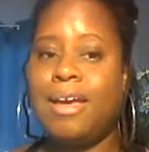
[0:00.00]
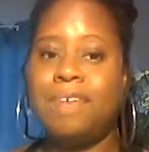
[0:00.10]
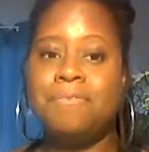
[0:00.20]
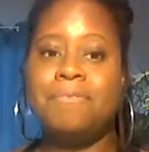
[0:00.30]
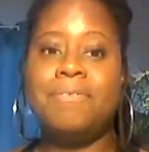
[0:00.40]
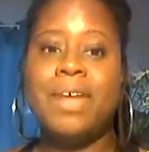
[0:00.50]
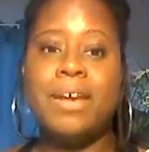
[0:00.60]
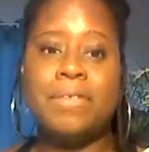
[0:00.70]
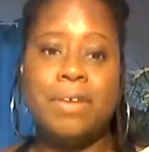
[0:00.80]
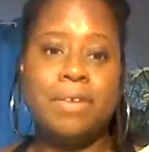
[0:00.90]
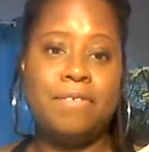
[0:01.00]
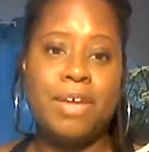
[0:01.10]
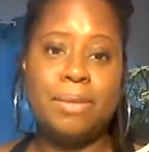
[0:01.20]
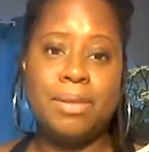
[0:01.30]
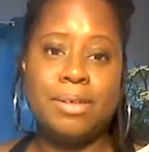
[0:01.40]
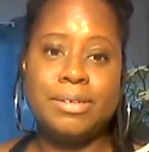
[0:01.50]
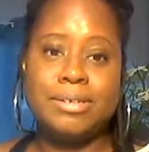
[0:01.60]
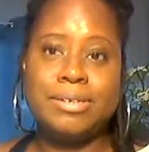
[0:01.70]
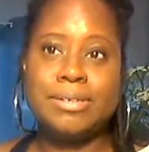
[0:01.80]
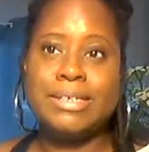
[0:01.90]
very, very
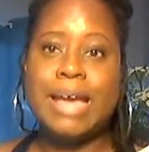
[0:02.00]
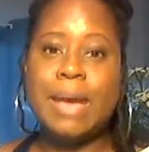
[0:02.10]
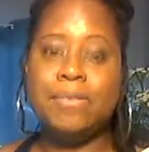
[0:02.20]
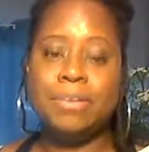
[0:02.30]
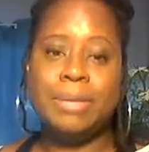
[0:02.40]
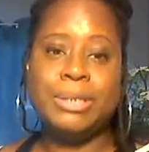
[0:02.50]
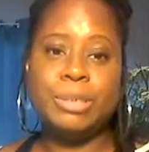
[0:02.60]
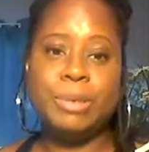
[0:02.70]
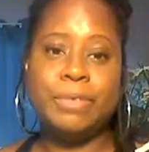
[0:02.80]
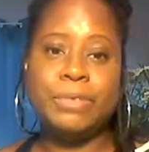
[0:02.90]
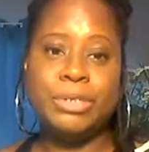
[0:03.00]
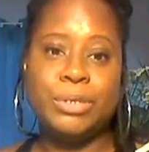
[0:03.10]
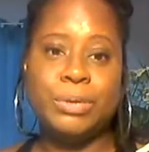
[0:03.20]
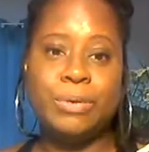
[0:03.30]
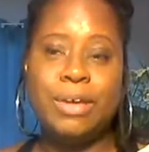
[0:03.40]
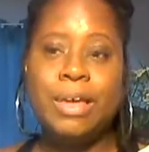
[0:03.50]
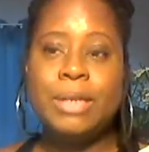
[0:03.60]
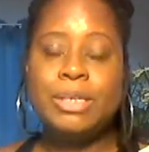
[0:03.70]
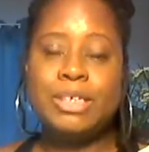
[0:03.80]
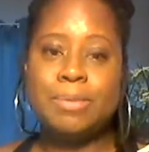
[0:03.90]
fabulous time for me to be able to
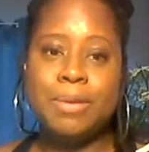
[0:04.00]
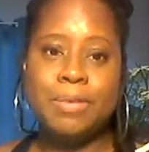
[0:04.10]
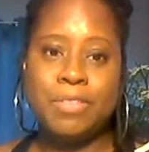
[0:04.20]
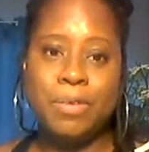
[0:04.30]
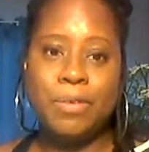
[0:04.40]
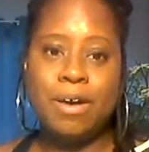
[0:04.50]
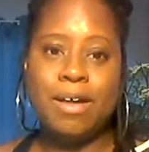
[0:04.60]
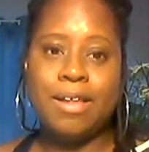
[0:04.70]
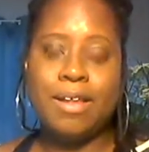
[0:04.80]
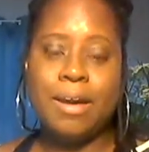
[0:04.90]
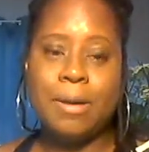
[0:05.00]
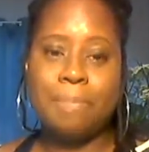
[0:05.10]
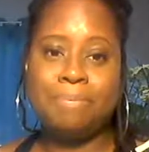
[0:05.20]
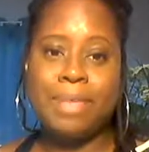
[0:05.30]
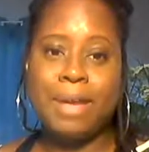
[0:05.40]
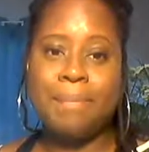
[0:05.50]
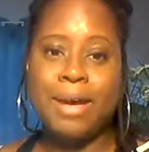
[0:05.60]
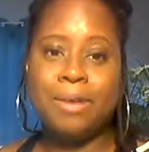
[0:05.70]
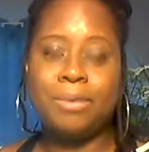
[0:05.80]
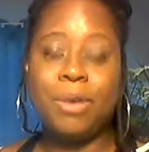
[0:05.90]
speak with you all
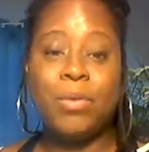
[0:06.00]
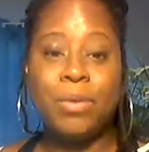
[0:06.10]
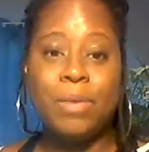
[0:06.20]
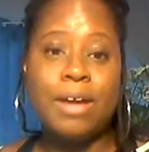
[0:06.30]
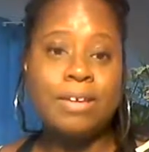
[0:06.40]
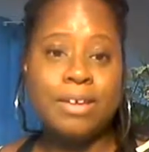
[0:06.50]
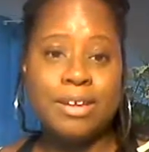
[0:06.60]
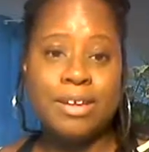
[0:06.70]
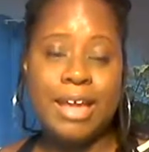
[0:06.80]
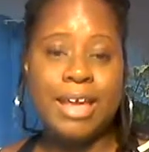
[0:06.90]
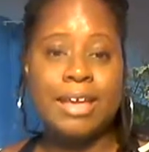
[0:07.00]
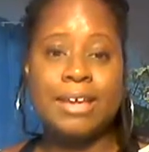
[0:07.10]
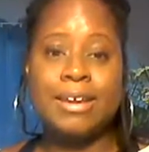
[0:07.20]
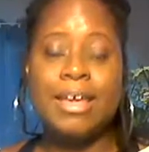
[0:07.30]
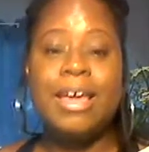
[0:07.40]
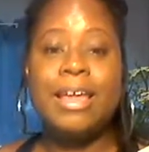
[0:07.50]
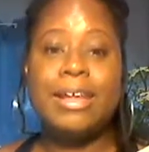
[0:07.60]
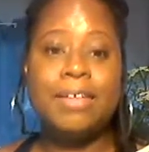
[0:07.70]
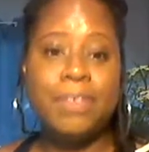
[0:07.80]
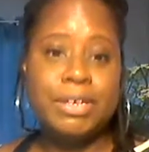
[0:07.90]
about rewilding and
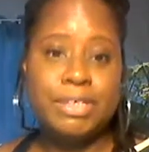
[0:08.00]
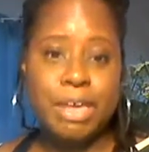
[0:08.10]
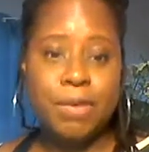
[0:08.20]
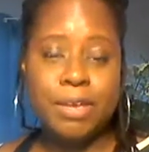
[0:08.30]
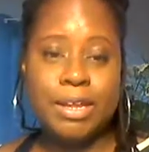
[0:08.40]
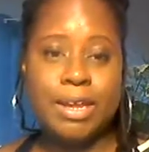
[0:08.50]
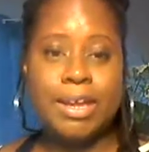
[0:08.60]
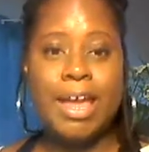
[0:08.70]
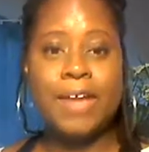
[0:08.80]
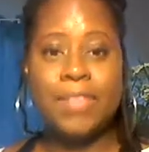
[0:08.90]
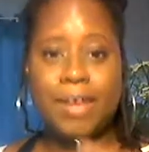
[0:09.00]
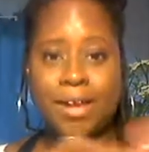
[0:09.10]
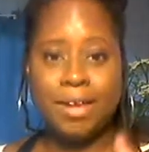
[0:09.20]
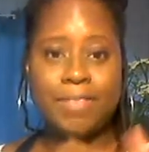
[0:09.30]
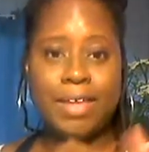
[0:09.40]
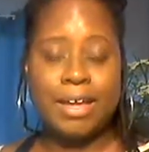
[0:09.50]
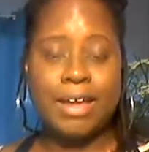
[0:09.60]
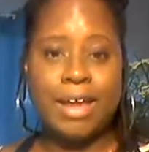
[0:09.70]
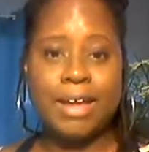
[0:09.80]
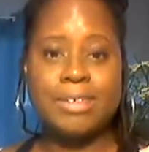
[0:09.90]
living sacredly and how they
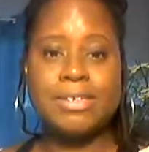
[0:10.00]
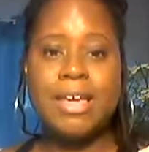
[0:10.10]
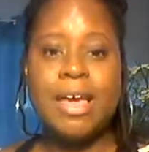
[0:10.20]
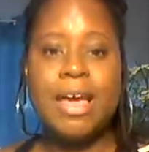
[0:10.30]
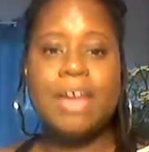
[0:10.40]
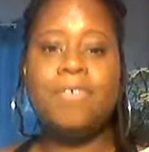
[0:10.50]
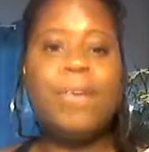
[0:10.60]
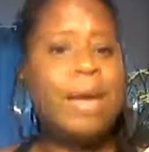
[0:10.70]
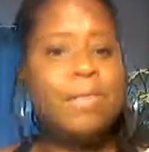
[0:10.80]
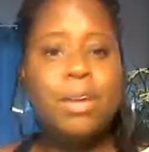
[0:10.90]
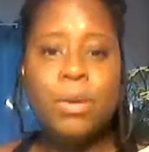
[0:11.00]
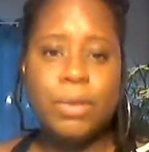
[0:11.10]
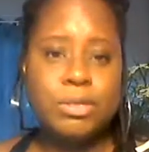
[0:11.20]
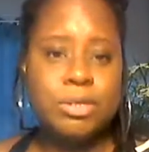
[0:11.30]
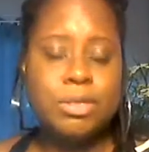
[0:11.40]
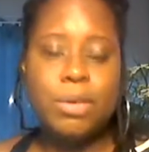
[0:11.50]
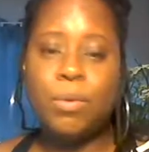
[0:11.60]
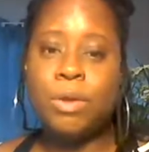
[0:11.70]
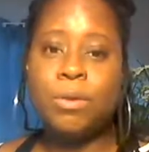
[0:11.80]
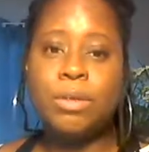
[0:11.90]
connect. And if you have any questions, I
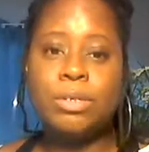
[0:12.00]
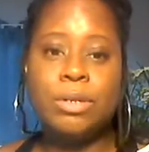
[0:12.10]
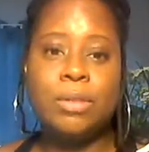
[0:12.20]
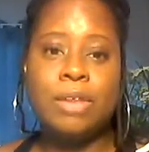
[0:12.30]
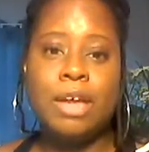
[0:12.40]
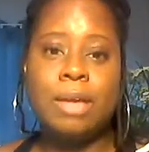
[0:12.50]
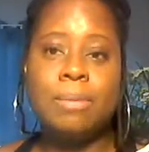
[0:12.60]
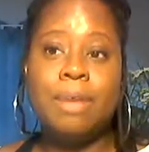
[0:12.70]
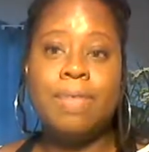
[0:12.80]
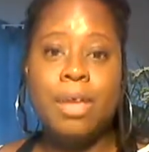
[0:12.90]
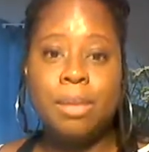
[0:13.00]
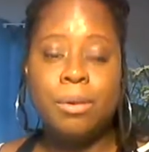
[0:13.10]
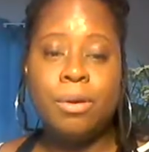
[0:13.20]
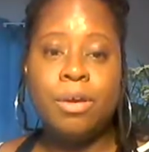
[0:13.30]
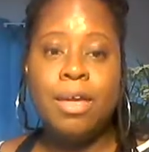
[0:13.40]
want you all to know that I'm available.